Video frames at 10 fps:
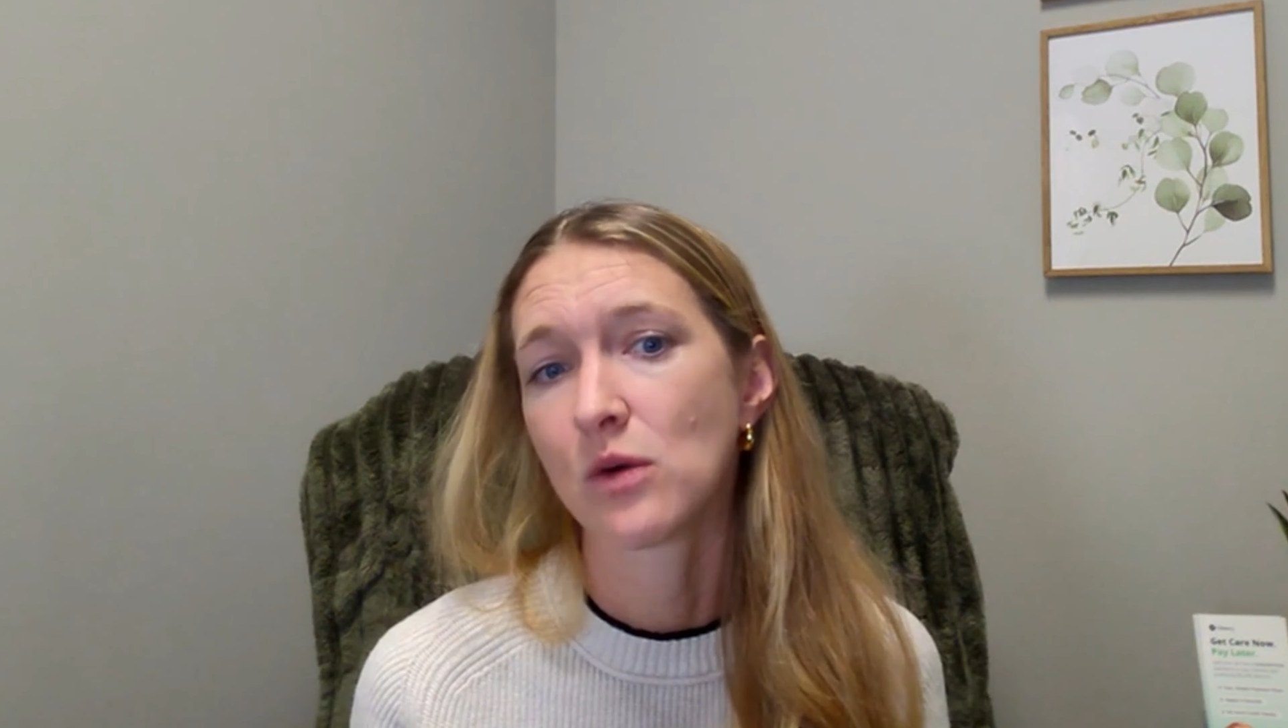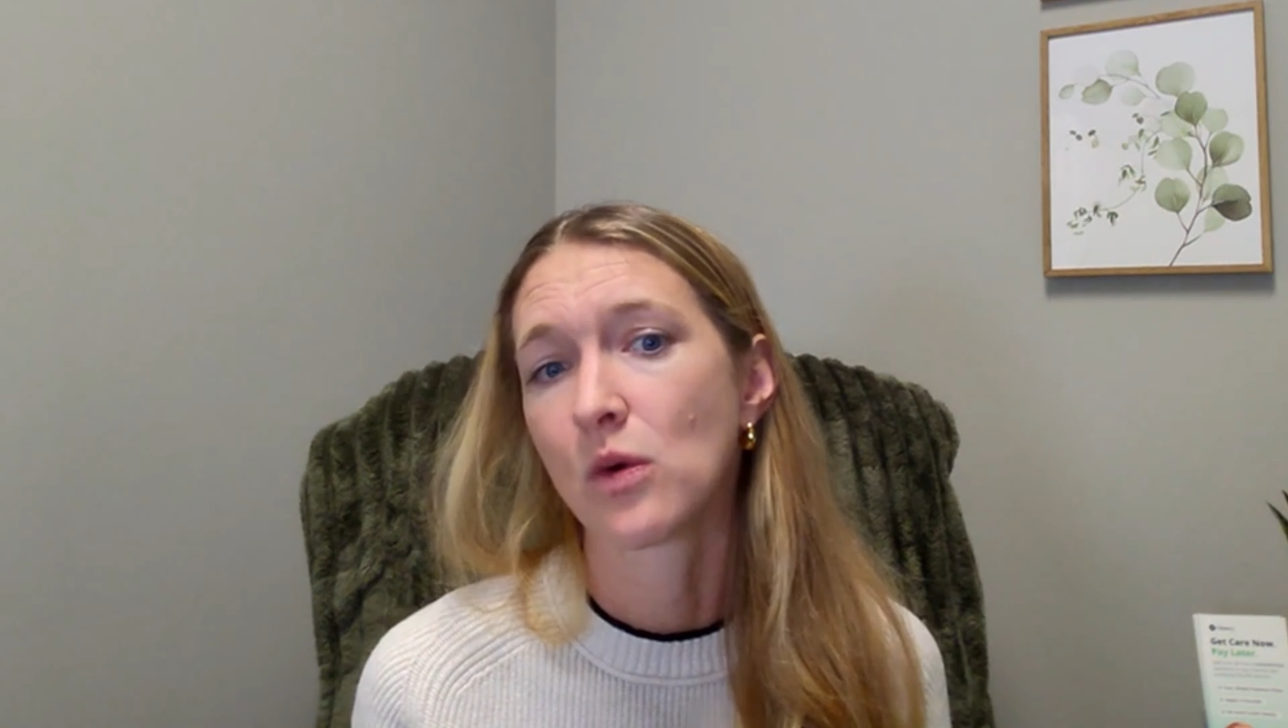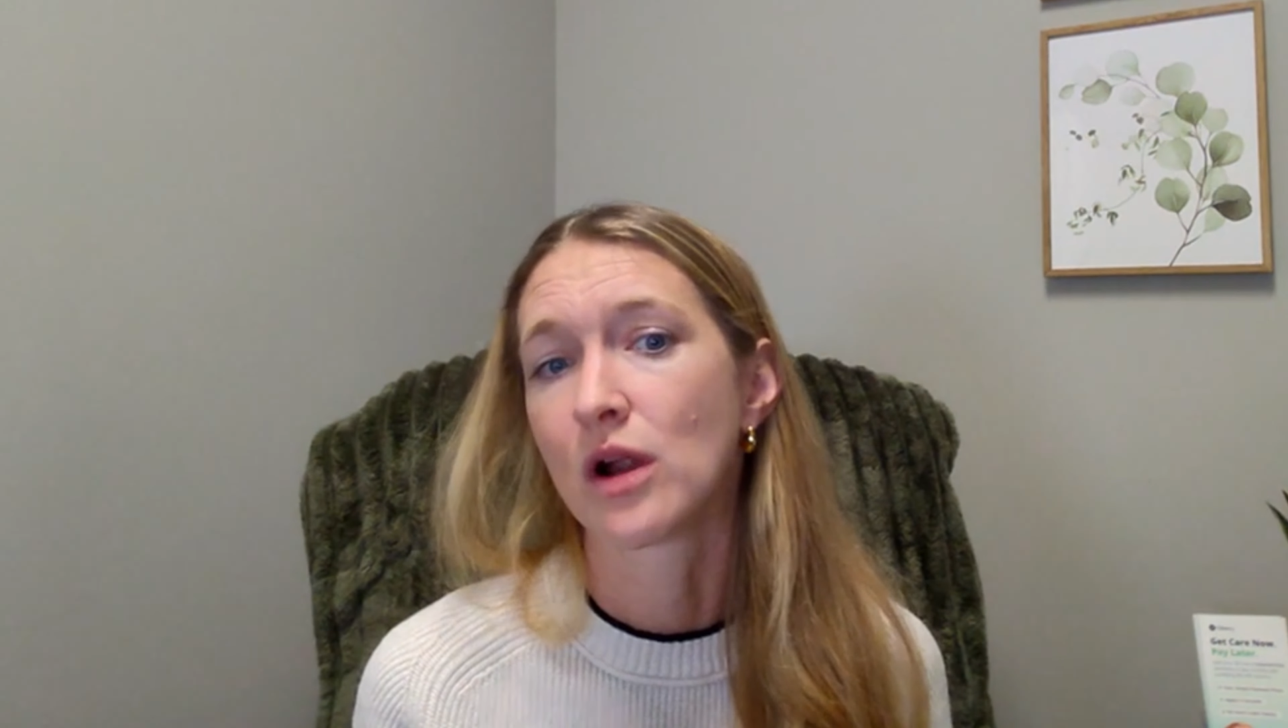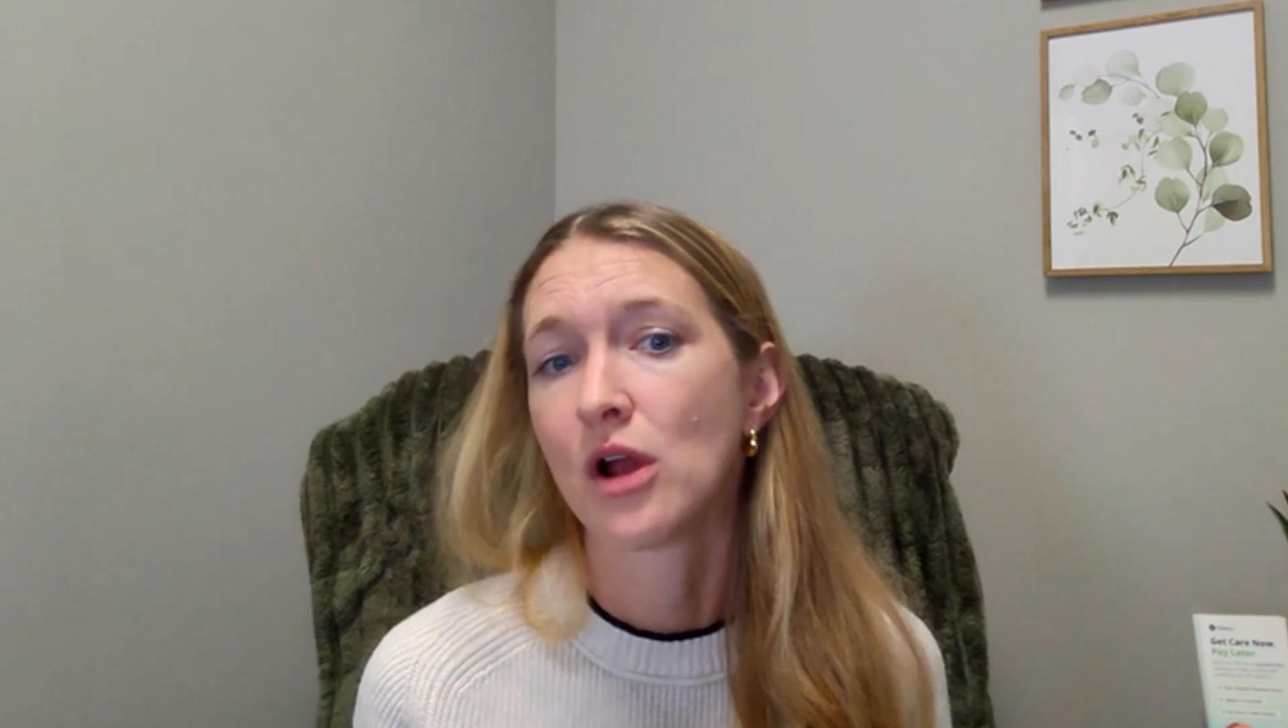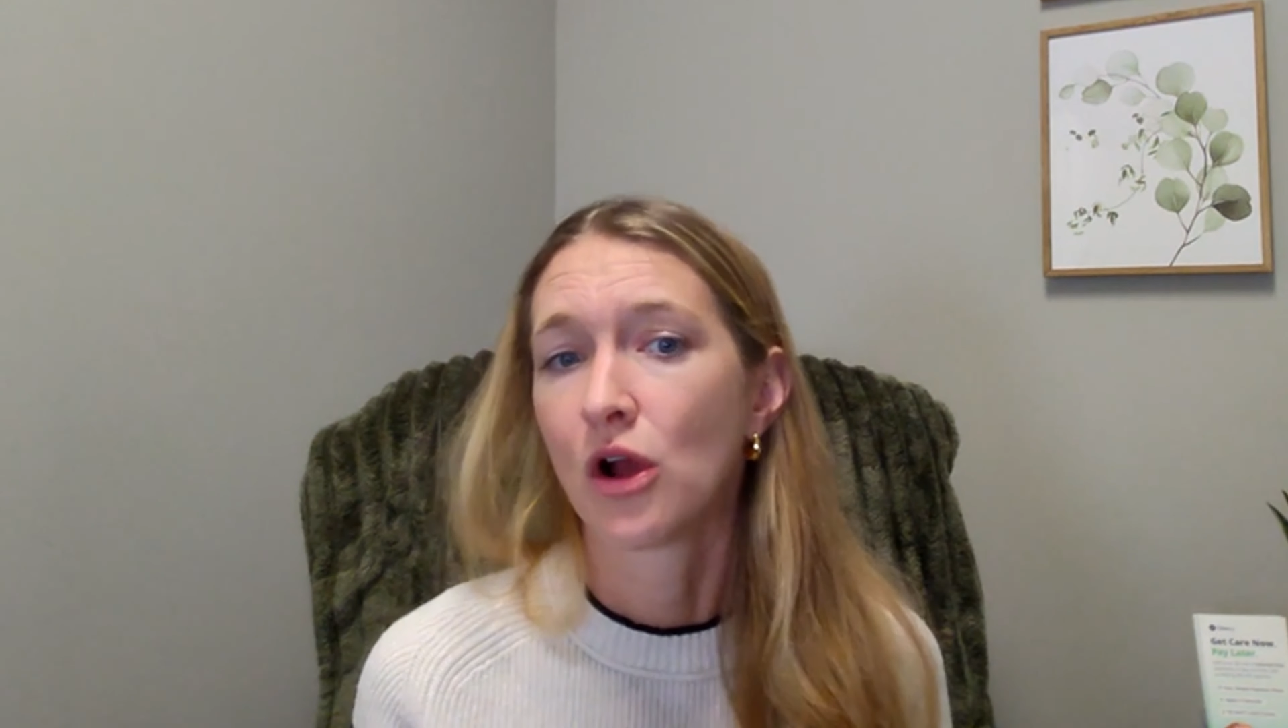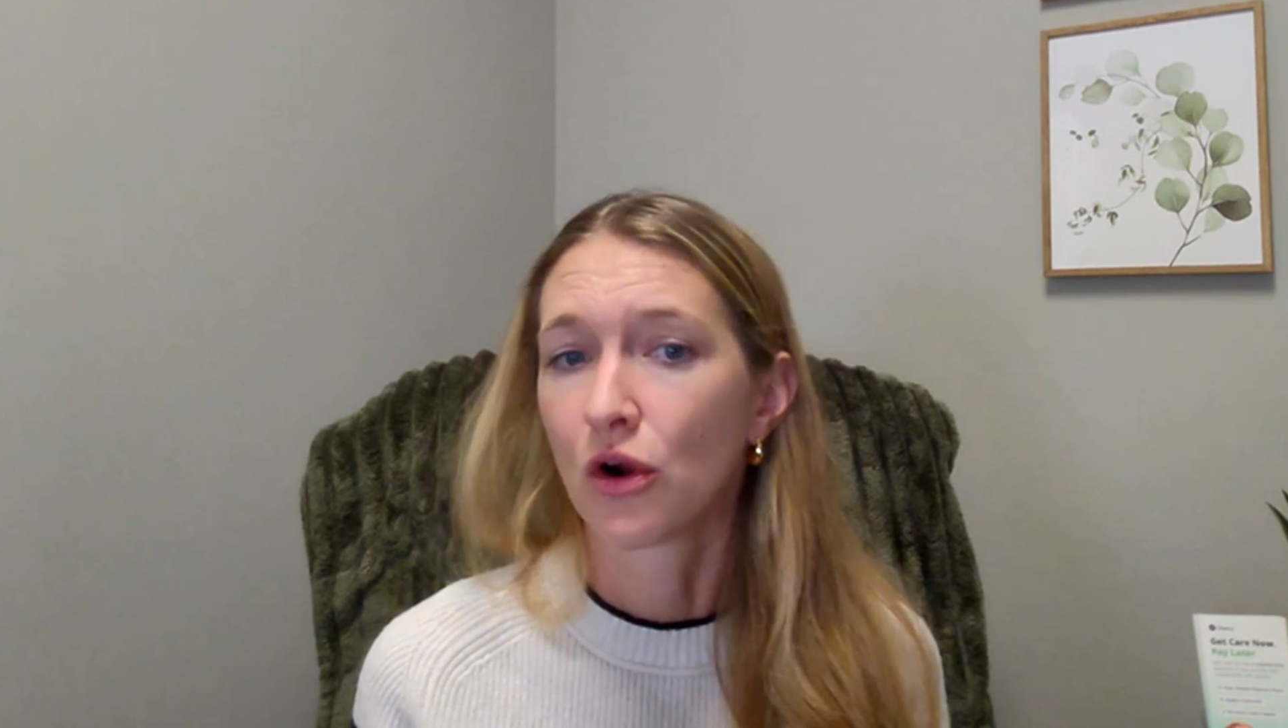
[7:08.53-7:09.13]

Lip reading: or